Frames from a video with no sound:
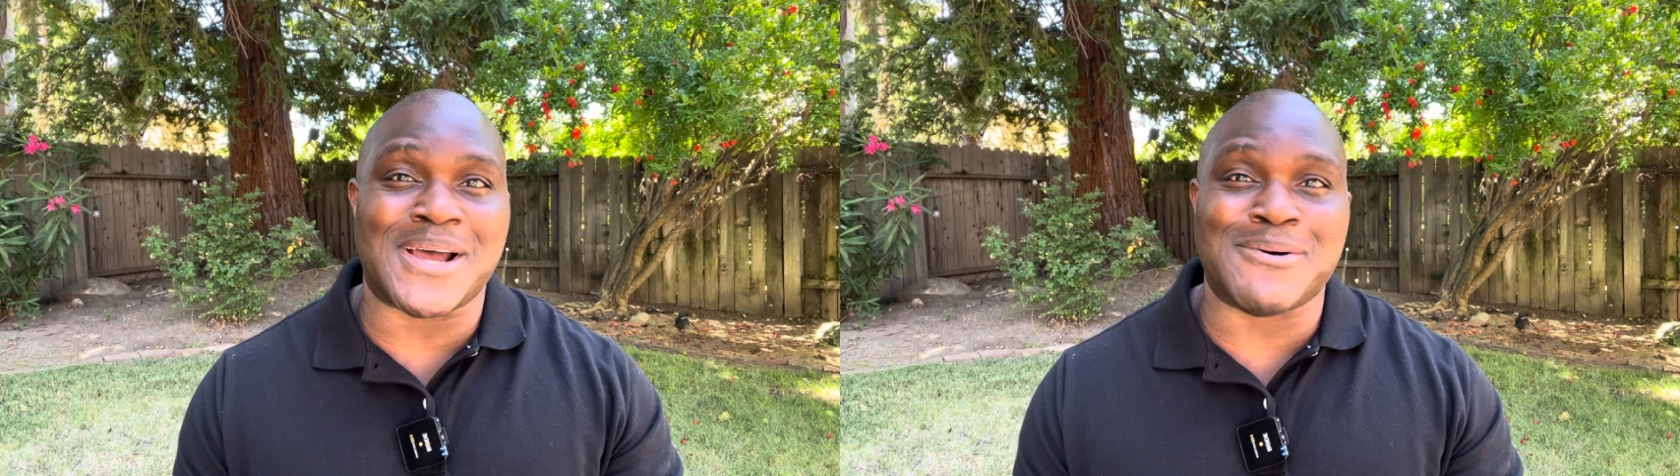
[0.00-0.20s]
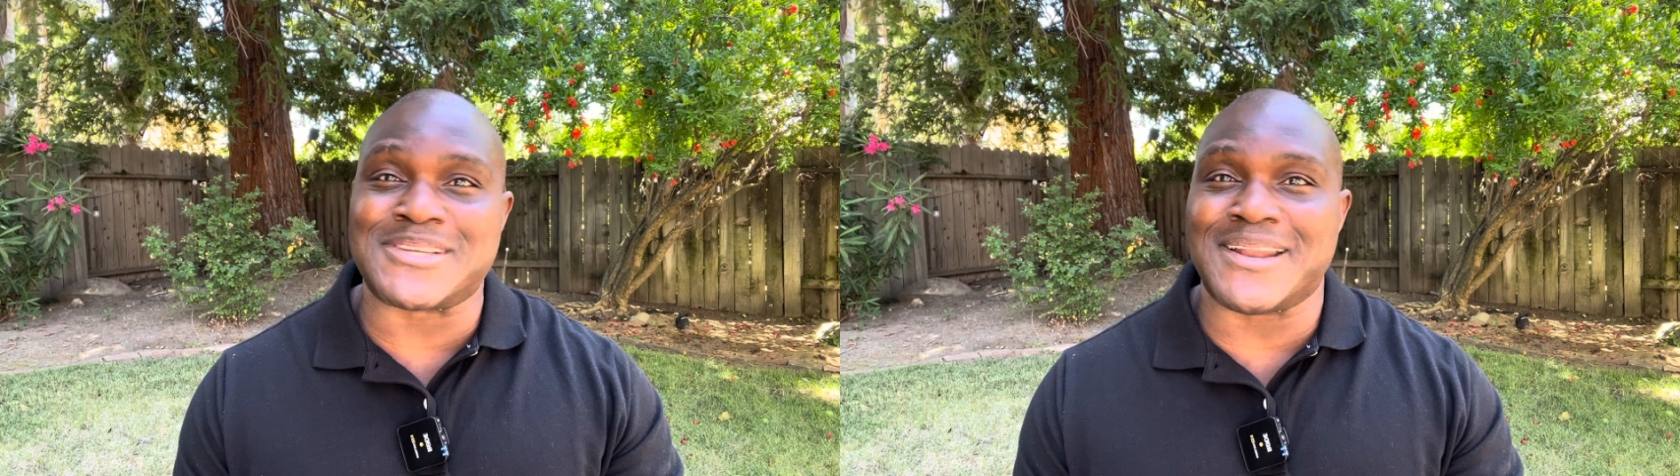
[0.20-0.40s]
I
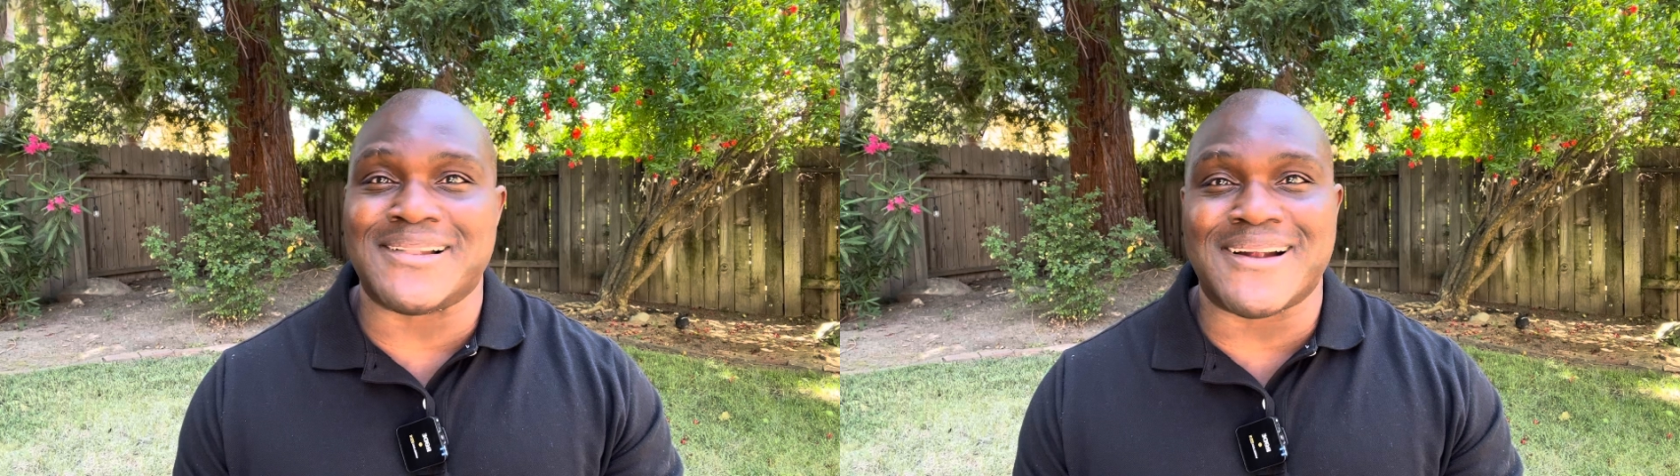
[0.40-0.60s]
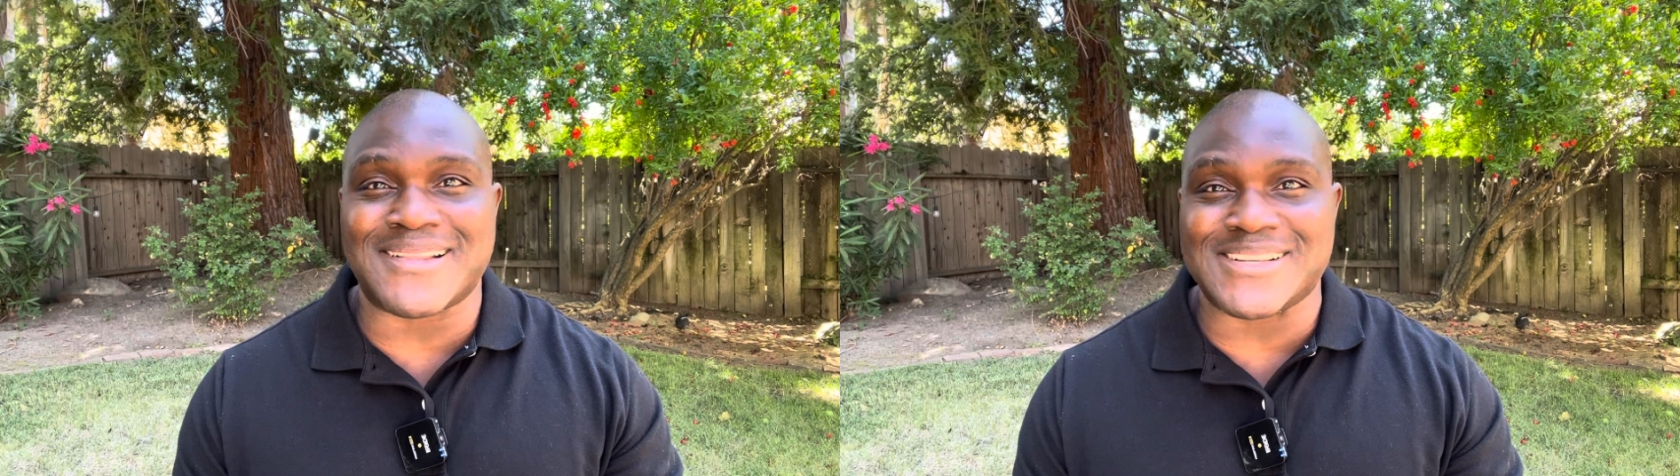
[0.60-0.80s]
was getting a
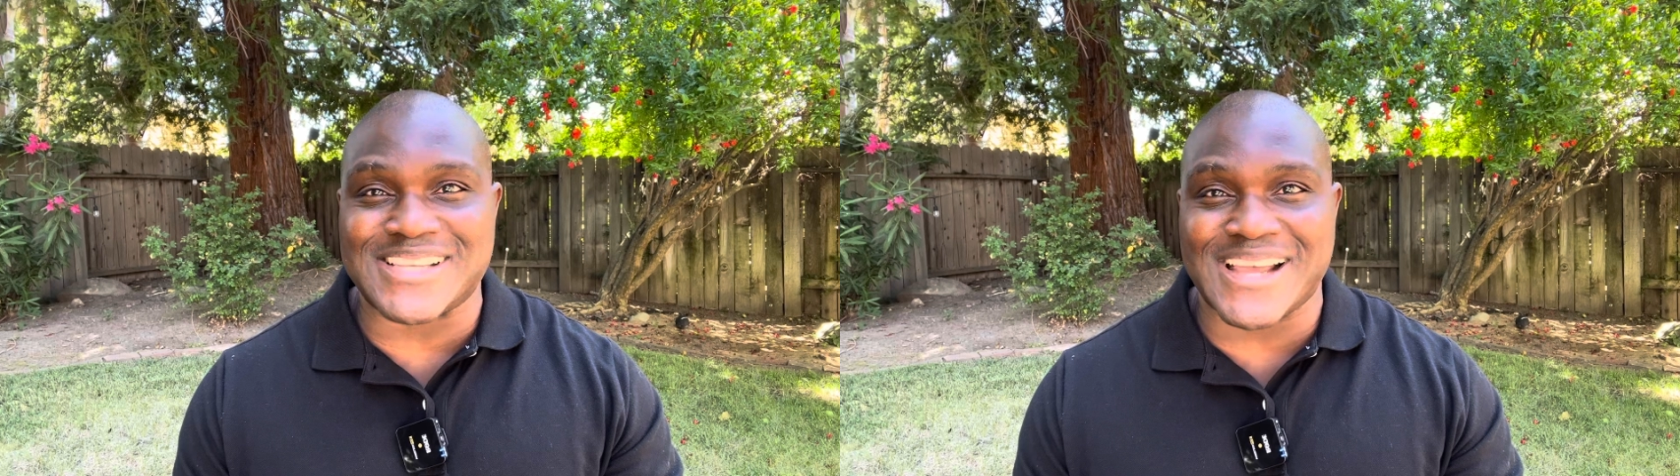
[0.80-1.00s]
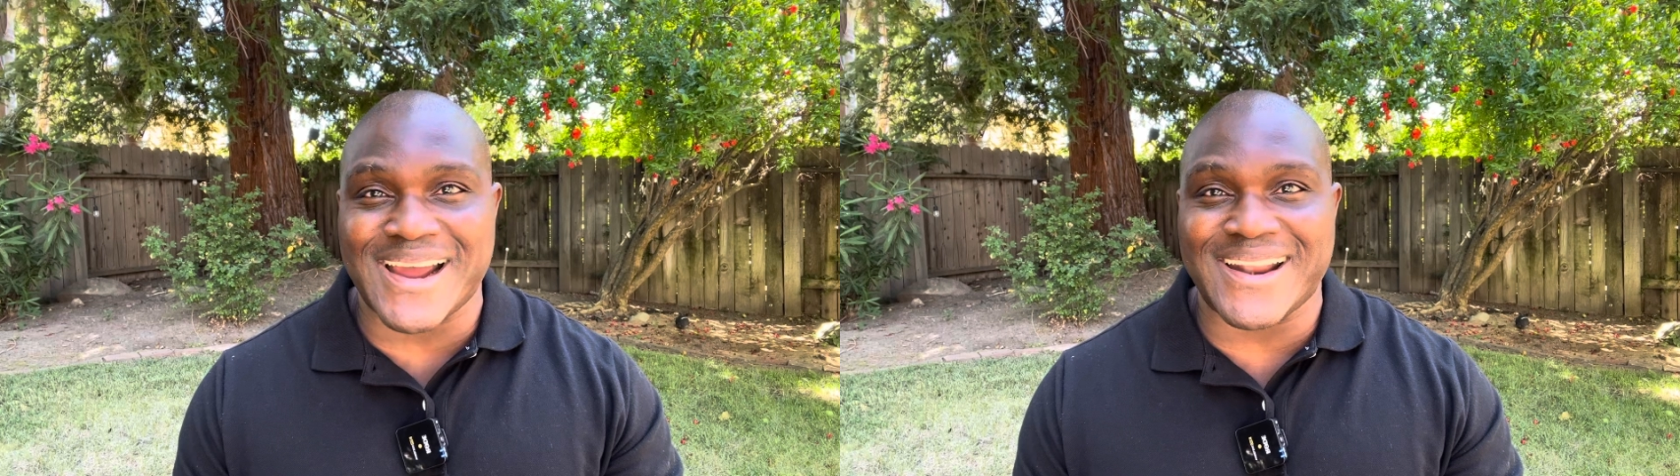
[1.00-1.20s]
lot of the
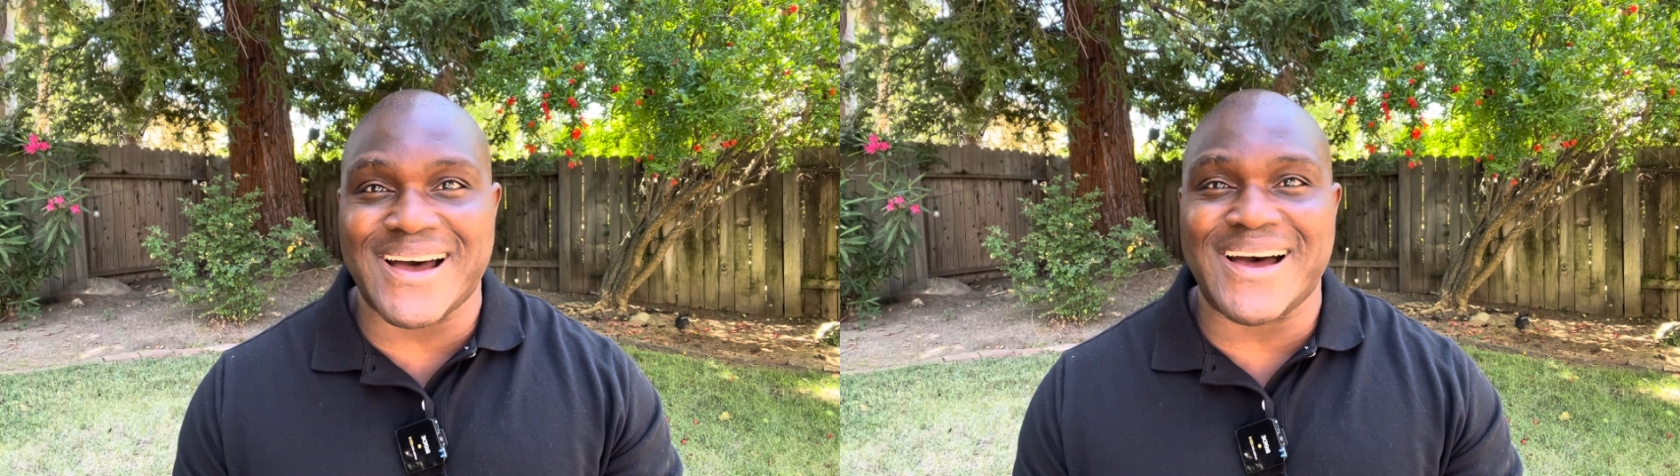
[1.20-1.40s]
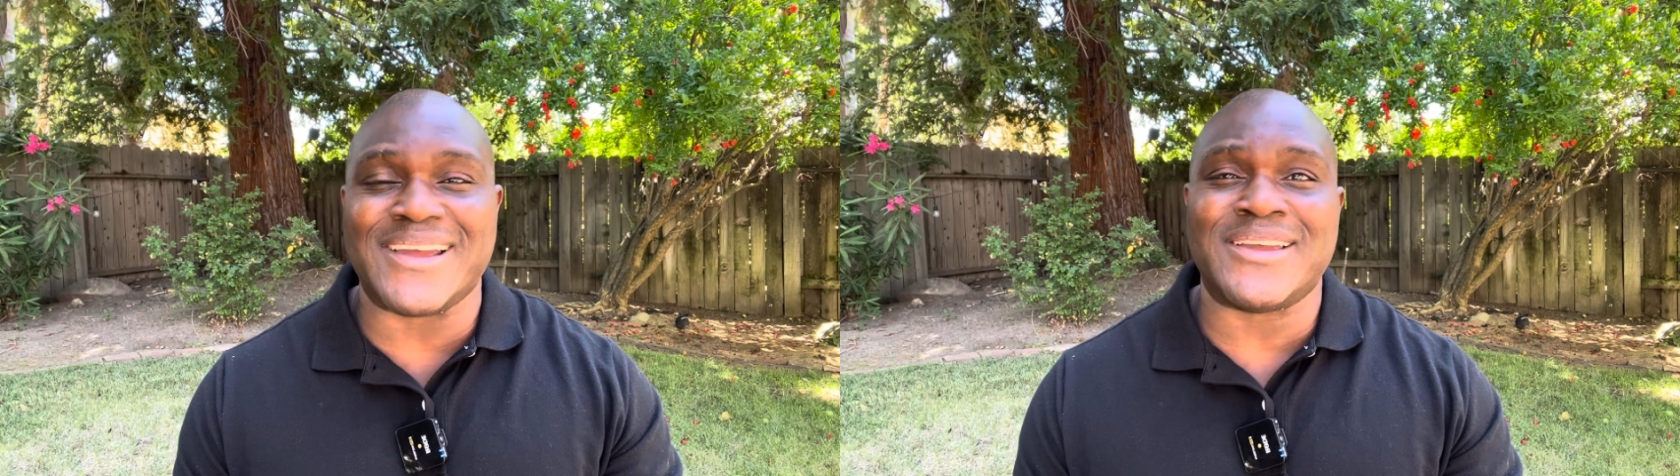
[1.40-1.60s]
side
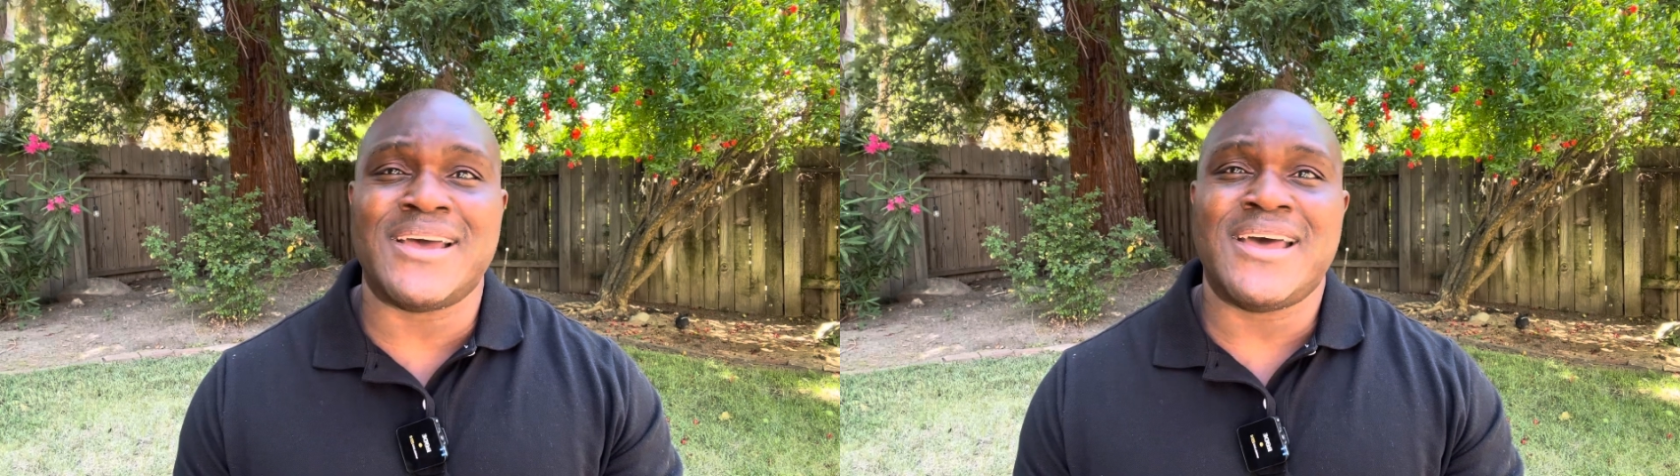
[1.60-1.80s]
eye.